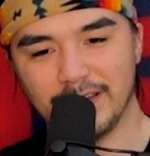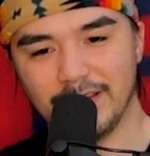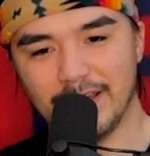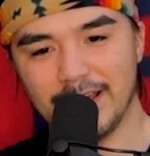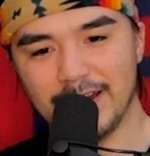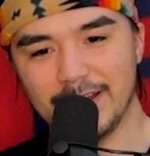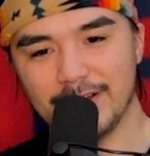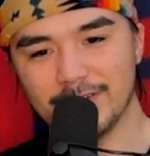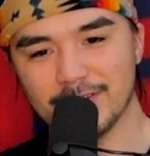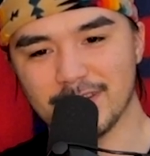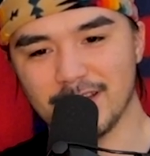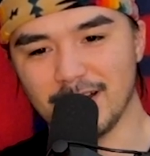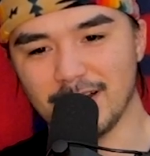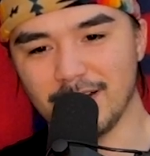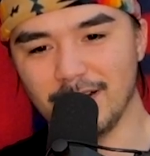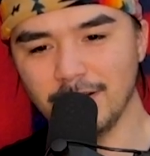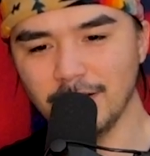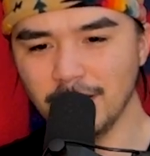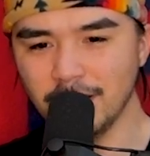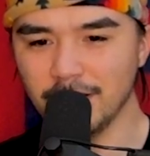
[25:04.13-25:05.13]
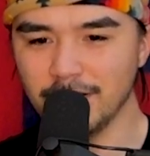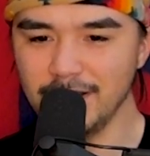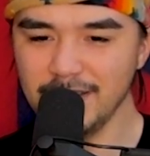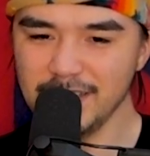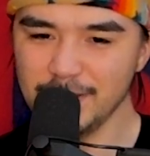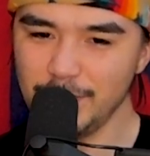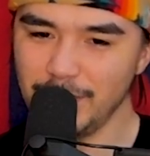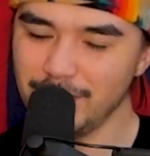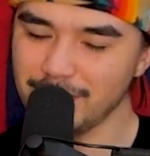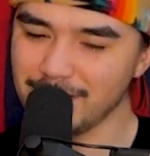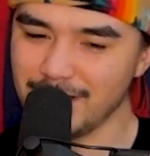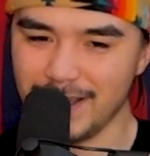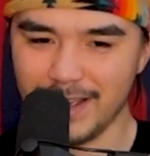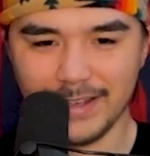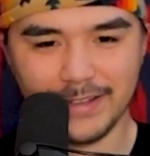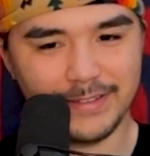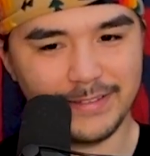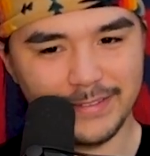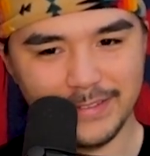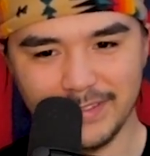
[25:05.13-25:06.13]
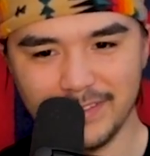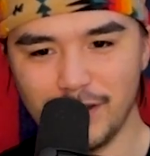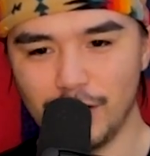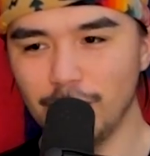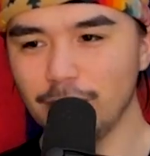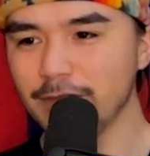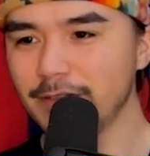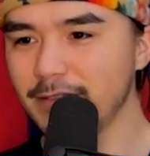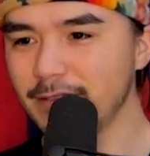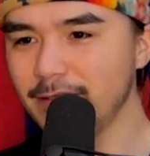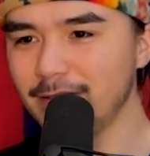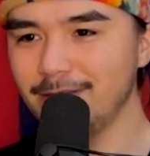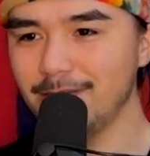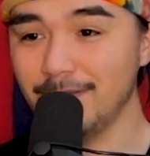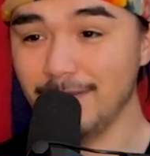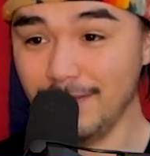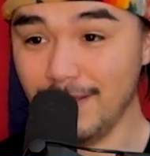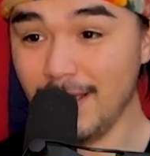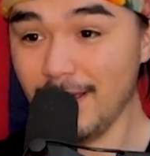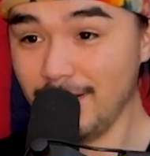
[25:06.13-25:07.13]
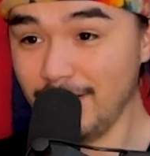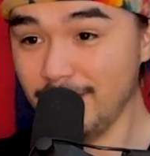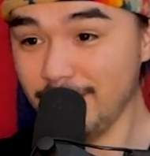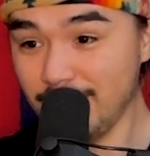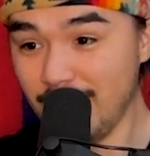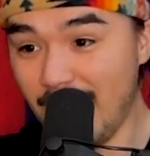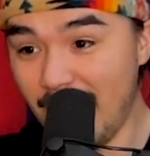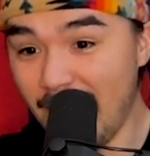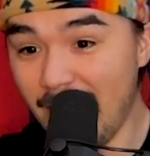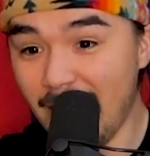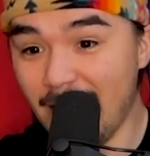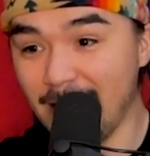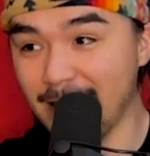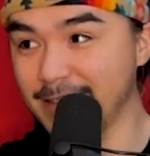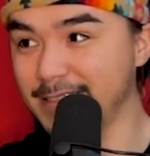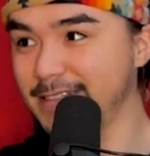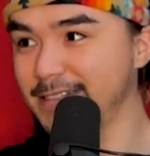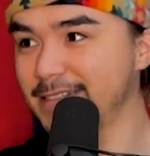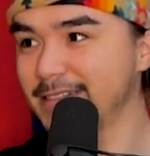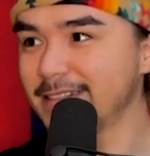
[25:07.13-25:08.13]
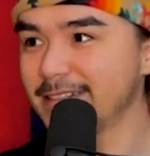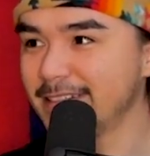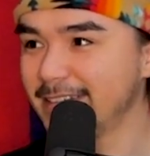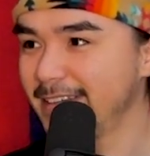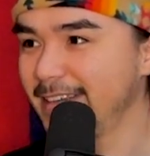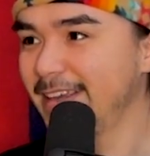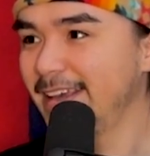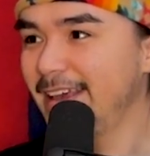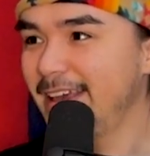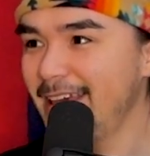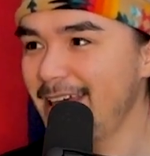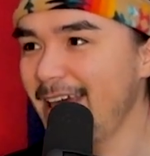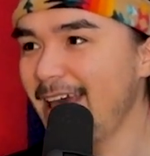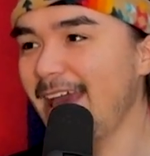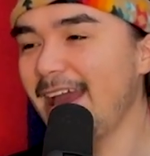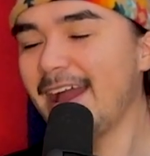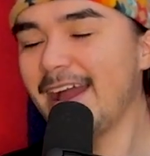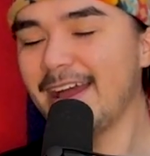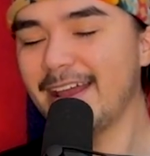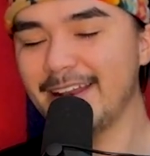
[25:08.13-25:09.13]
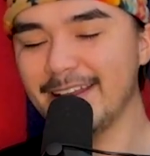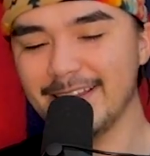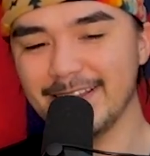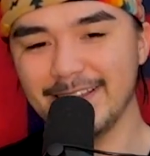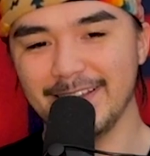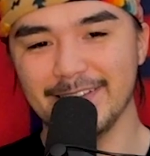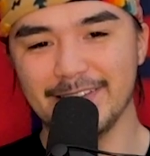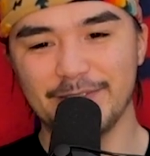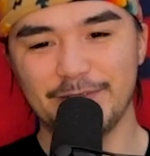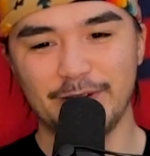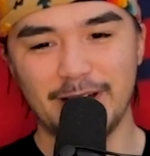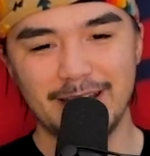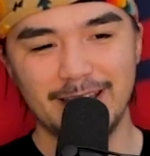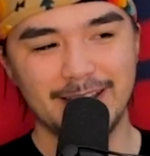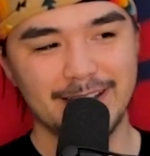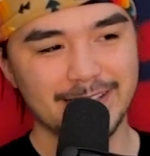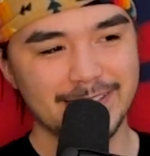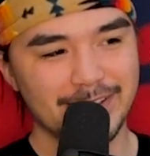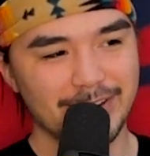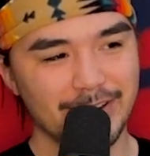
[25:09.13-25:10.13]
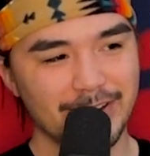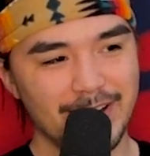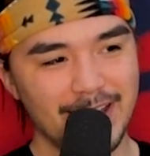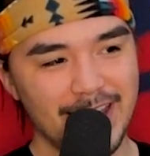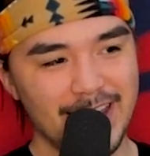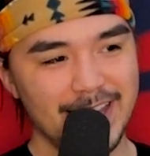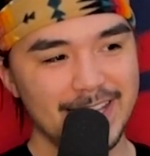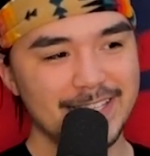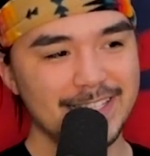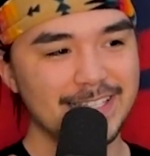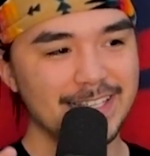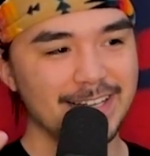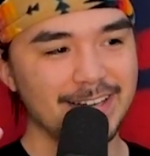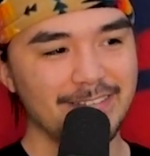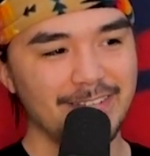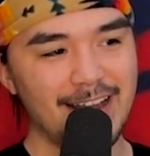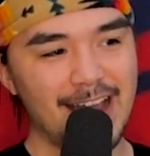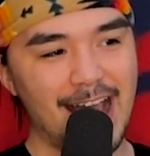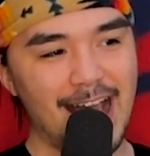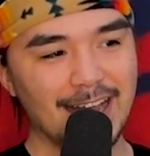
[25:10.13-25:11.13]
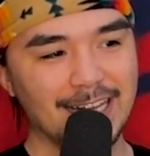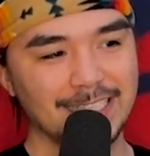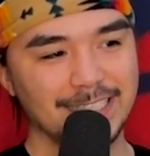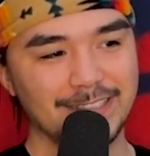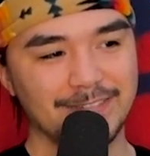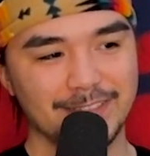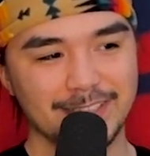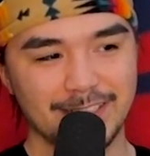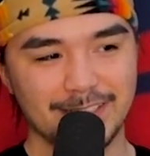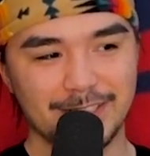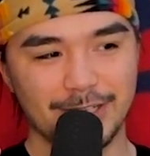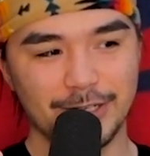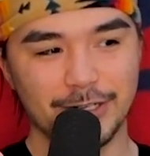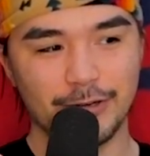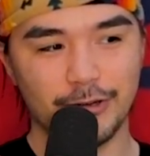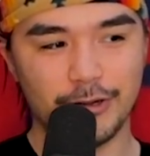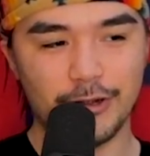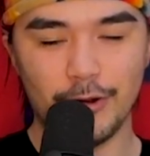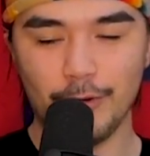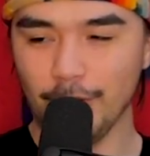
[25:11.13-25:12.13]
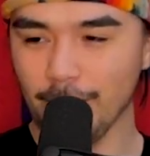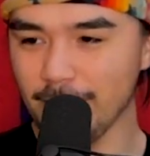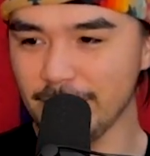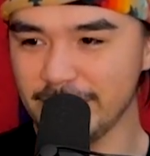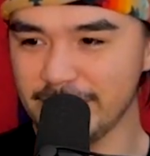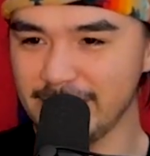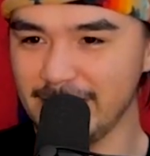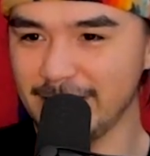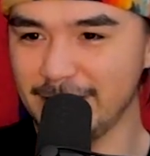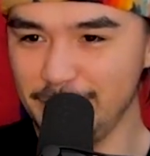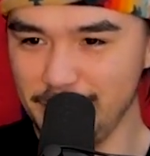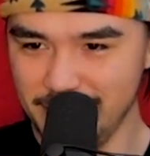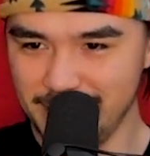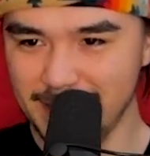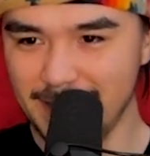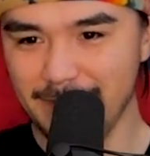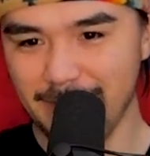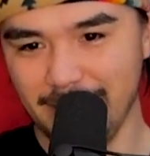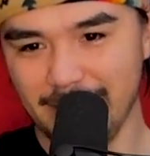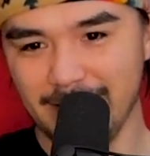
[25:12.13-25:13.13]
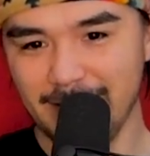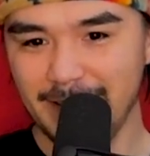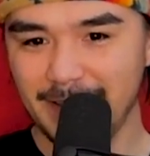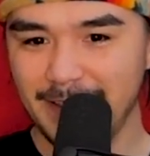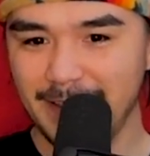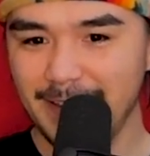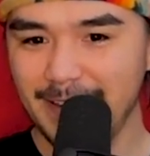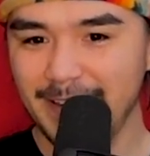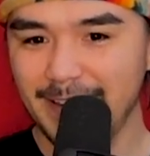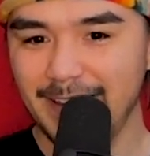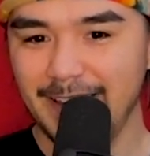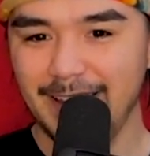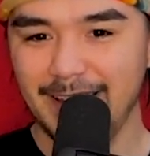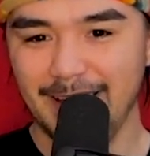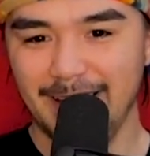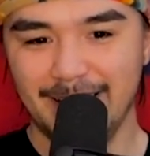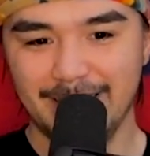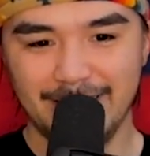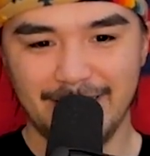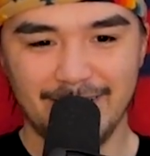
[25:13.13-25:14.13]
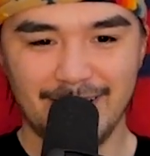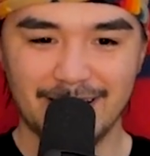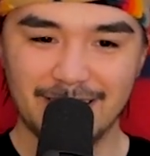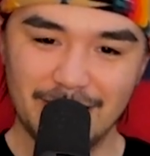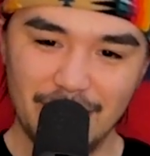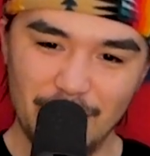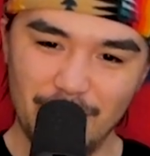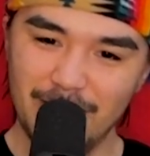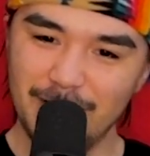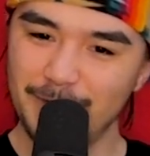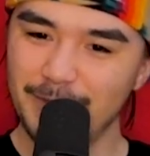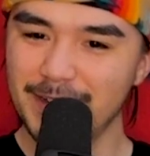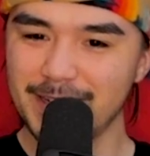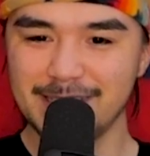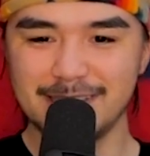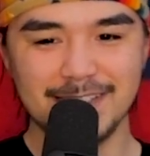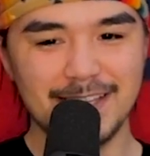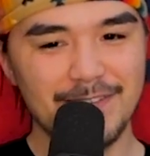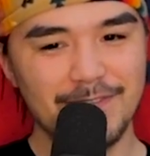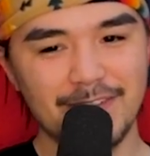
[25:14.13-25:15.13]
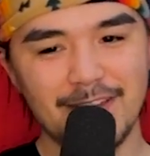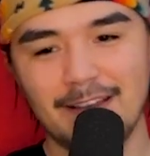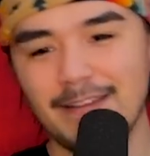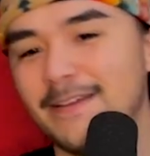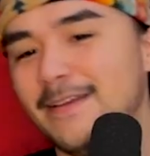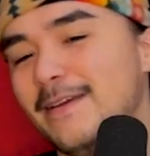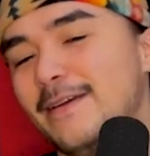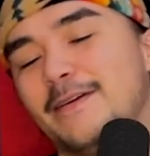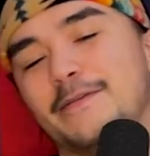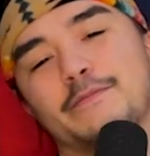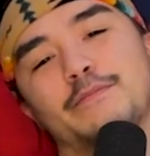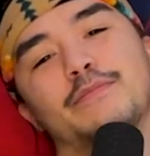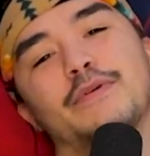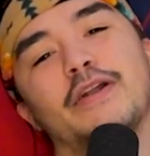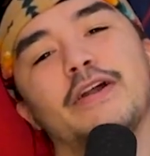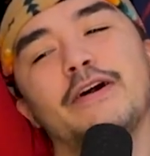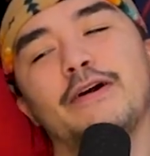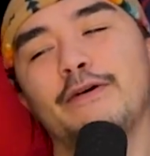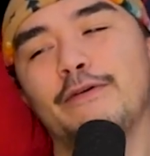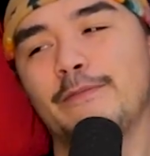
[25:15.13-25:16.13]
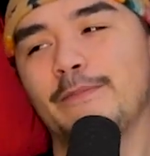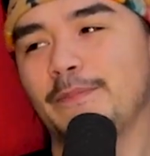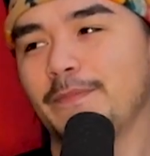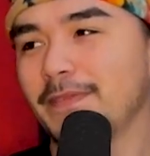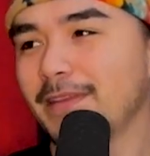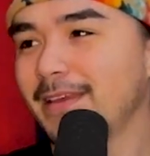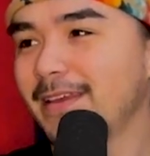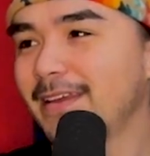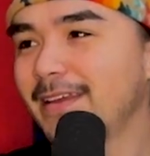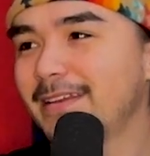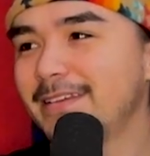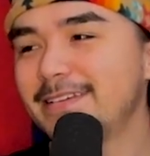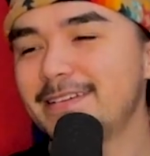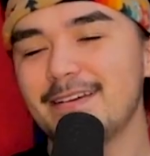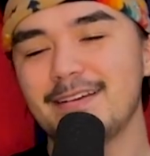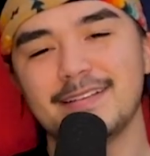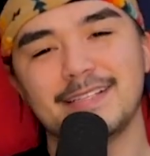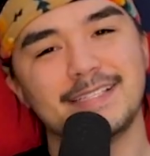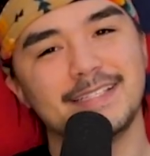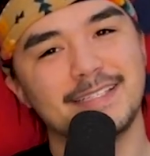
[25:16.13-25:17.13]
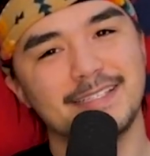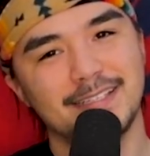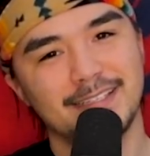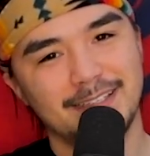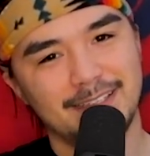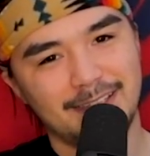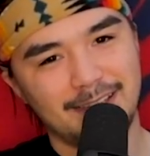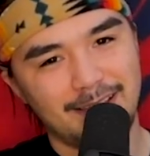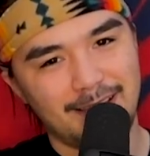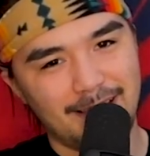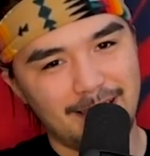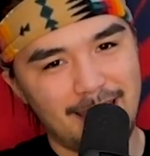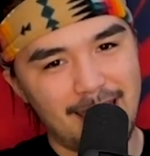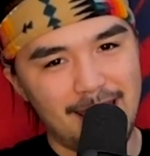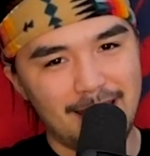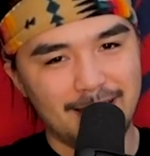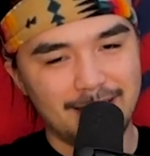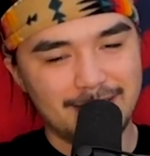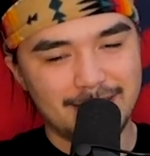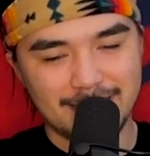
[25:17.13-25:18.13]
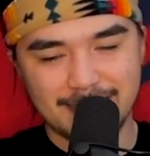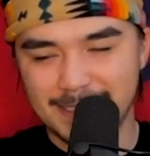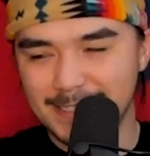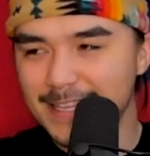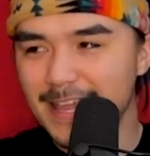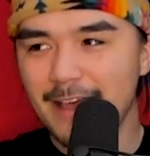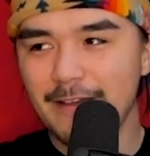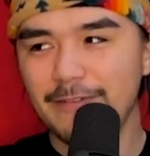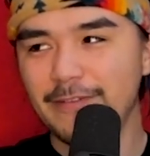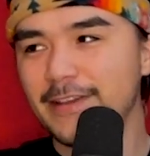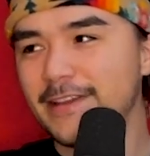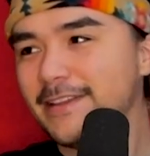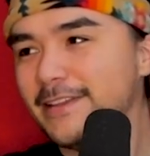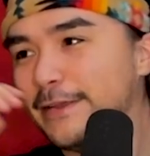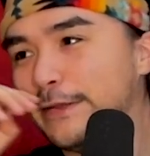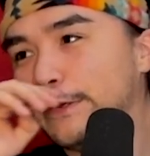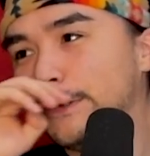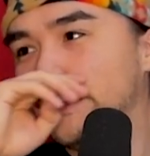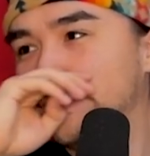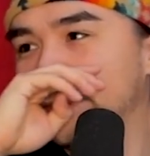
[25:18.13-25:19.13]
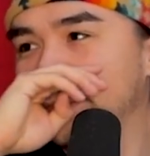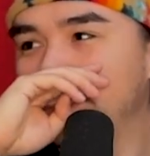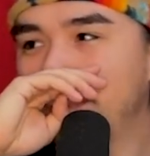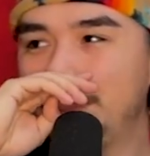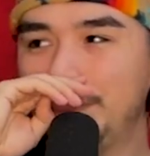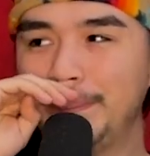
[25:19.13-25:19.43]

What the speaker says: lady was like, oh, this smells like, you know, like ass. And it's funny because her instant reaction was to turn to her coworker. She's like, you sniff it. And they're like, no, I don't want to sniff it. Bro, just sniff it, dude.